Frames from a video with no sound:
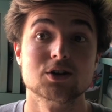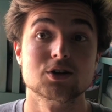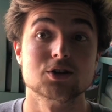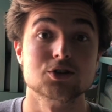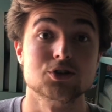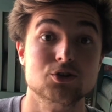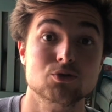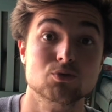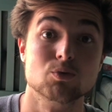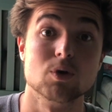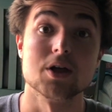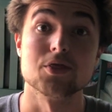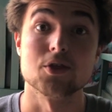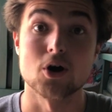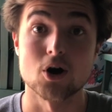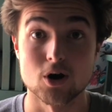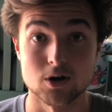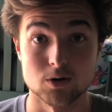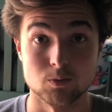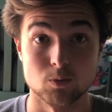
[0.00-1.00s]
you run the
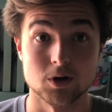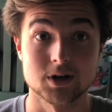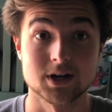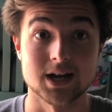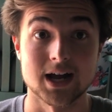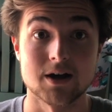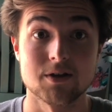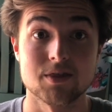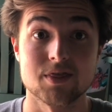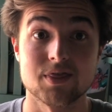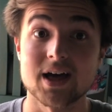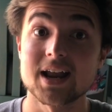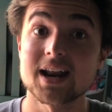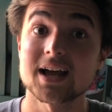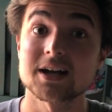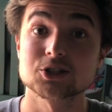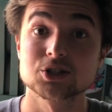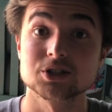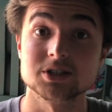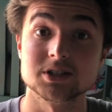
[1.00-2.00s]
hard workout. That
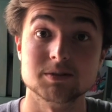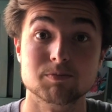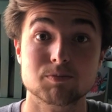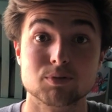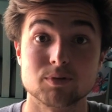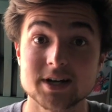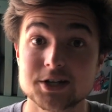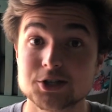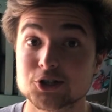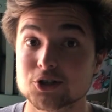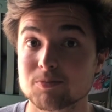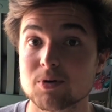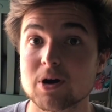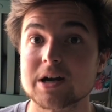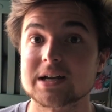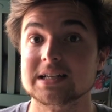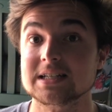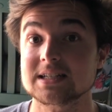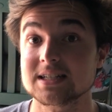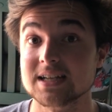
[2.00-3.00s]
actually breaks your
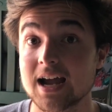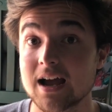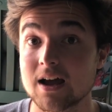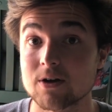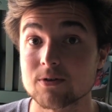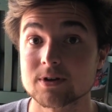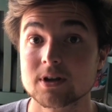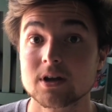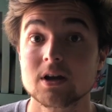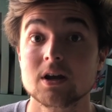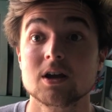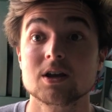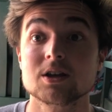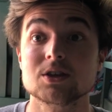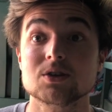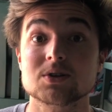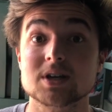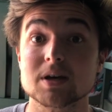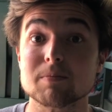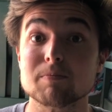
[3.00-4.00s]
body down.
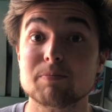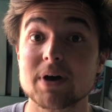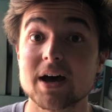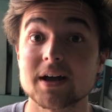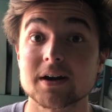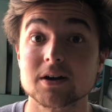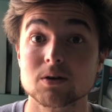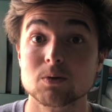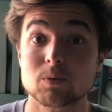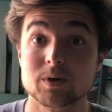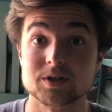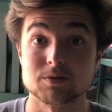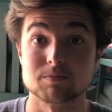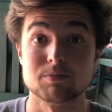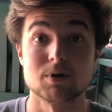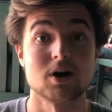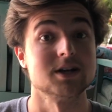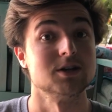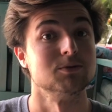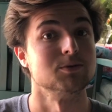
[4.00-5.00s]
You get better when your
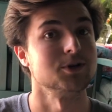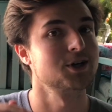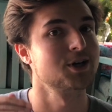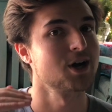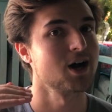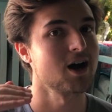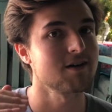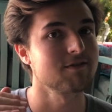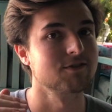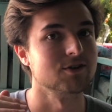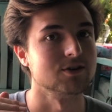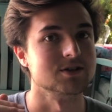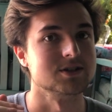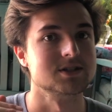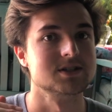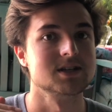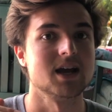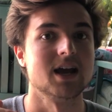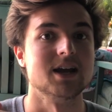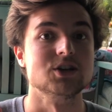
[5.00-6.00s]
body
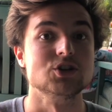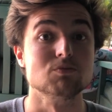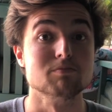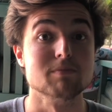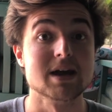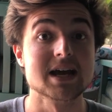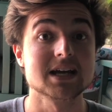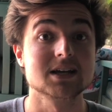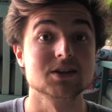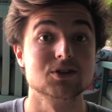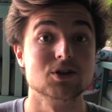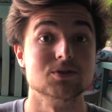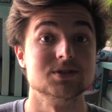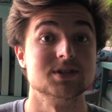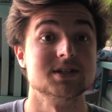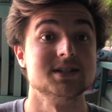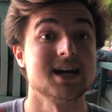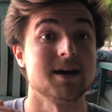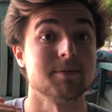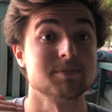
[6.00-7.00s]
recovers and you make those
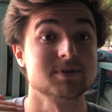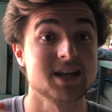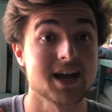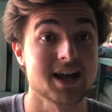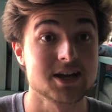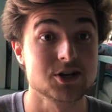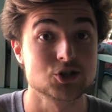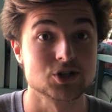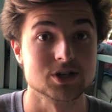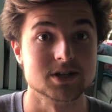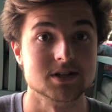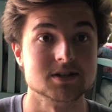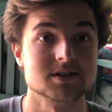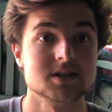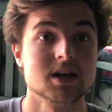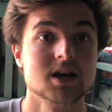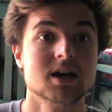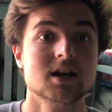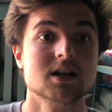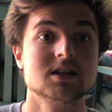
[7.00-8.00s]

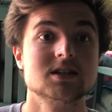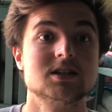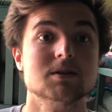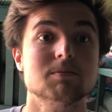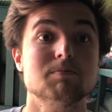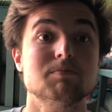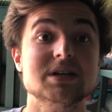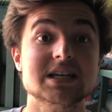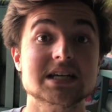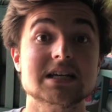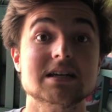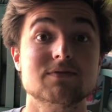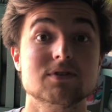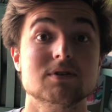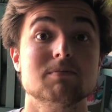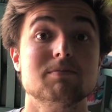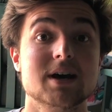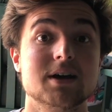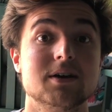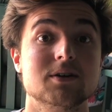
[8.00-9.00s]
adaptations to be
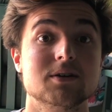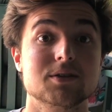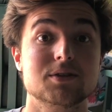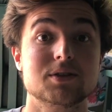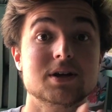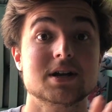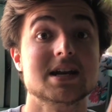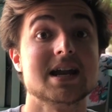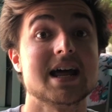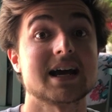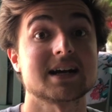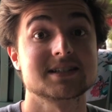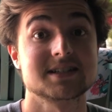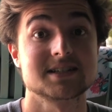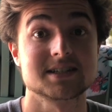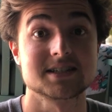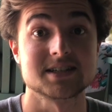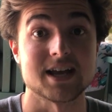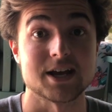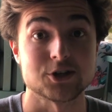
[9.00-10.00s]
even better the next
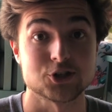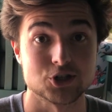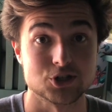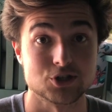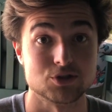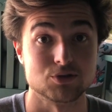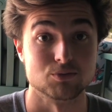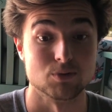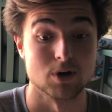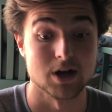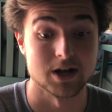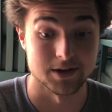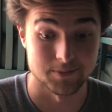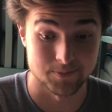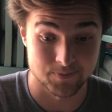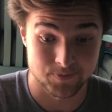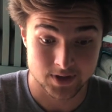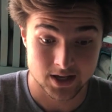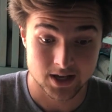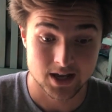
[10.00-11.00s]
session you run.
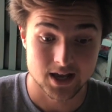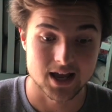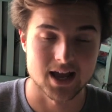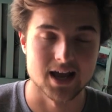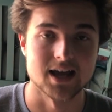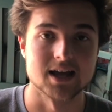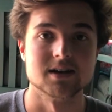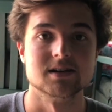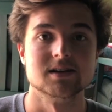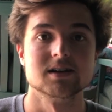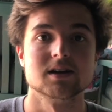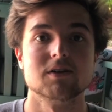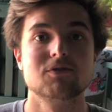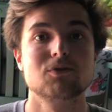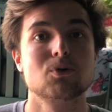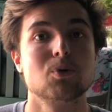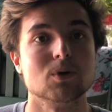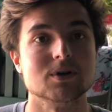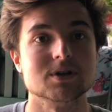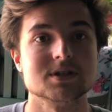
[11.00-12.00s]
And of
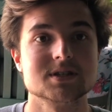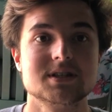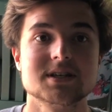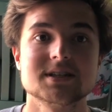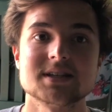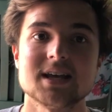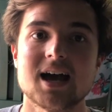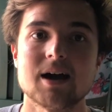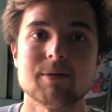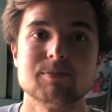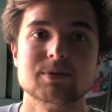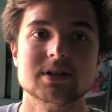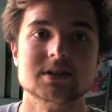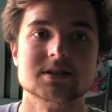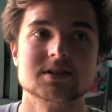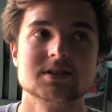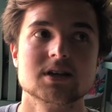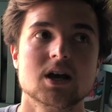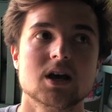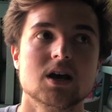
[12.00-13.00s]
course, this happens